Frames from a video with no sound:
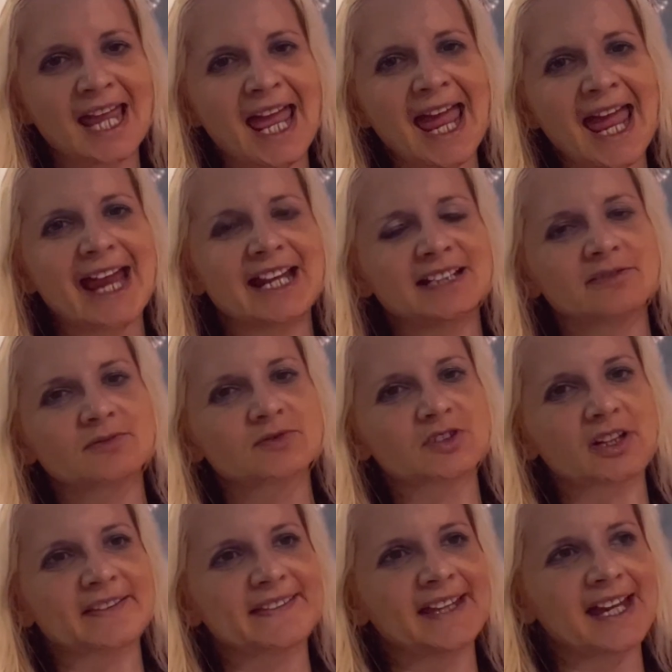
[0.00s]
And the
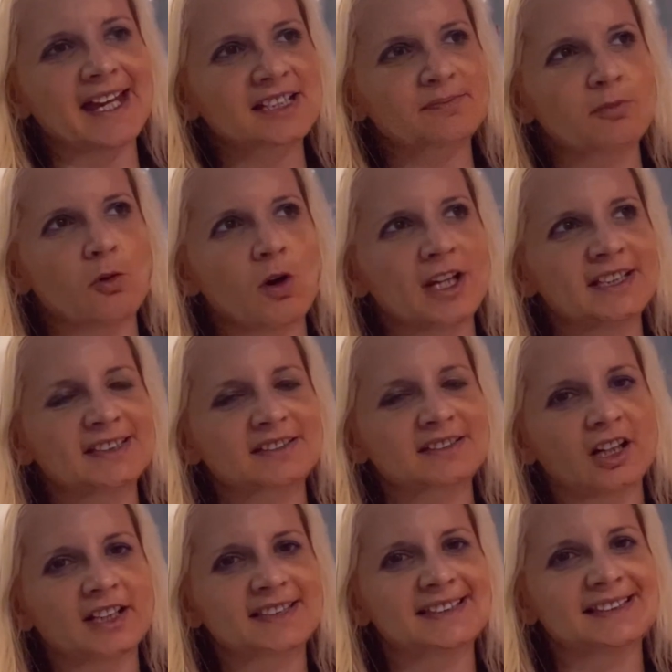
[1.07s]
next point
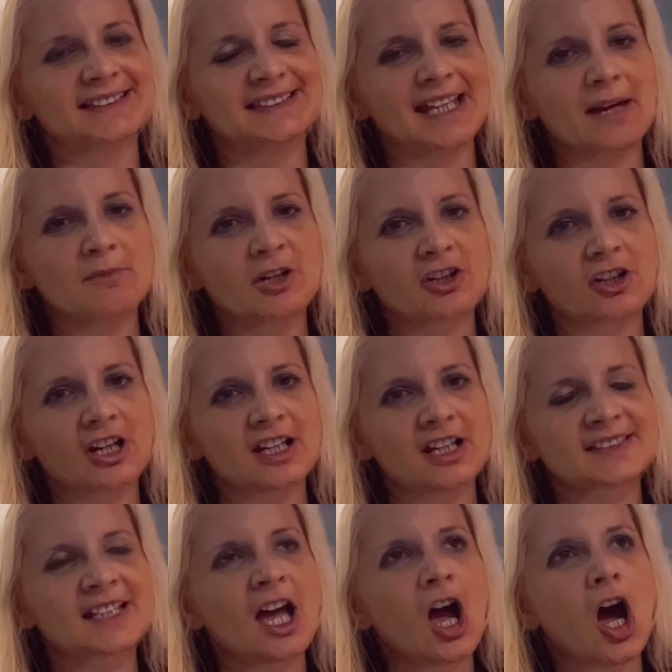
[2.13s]
starts that Democrats
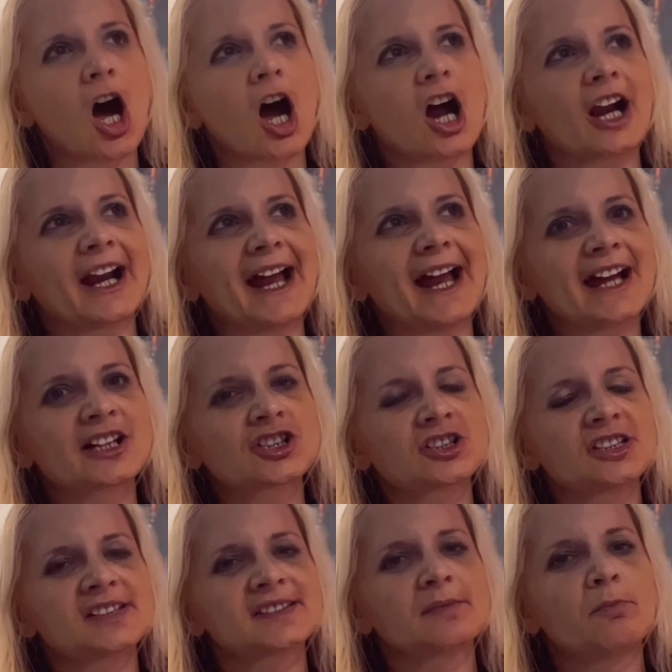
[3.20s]
are actually
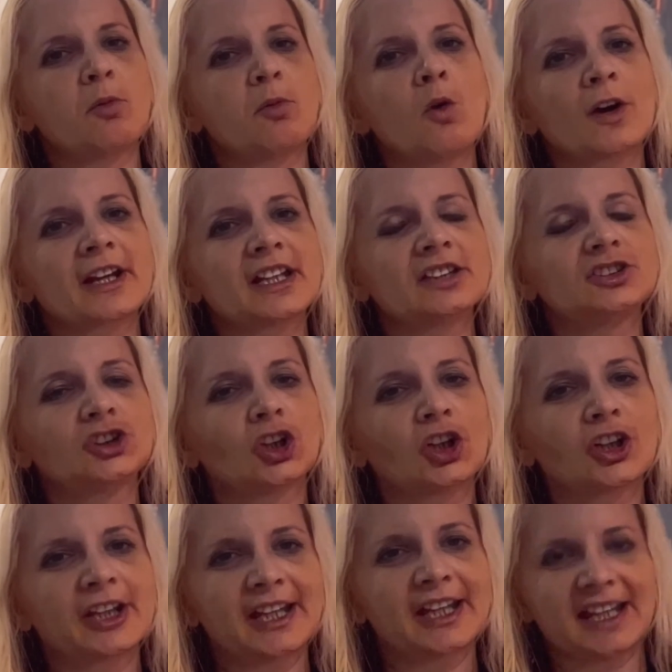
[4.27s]
supporting
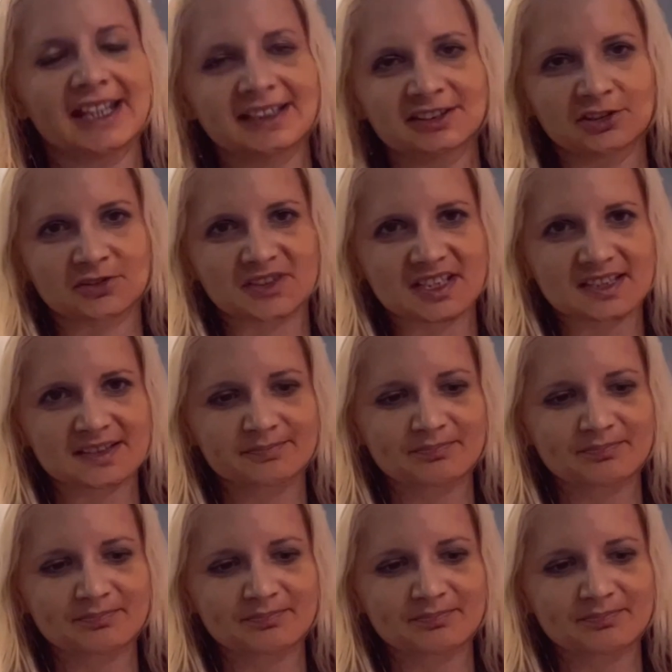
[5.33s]
Turkey into this.